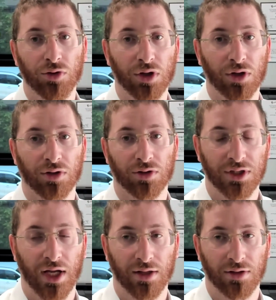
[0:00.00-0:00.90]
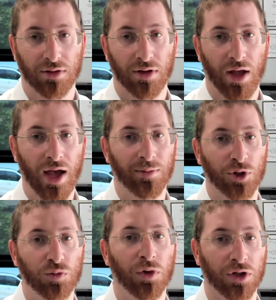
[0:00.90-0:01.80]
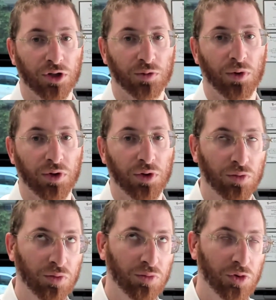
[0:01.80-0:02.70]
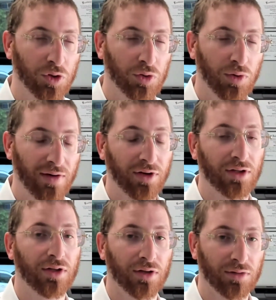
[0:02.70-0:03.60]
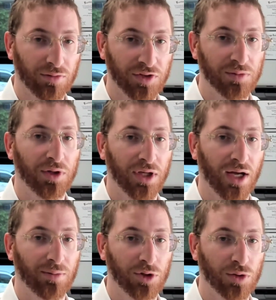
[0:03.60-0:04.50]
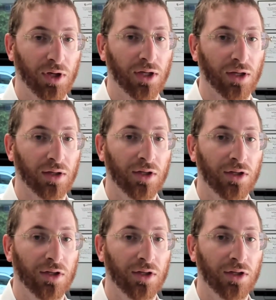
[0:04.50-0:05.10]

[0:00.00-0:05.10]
you can understand how much money you have a clear visibility of how much you're making.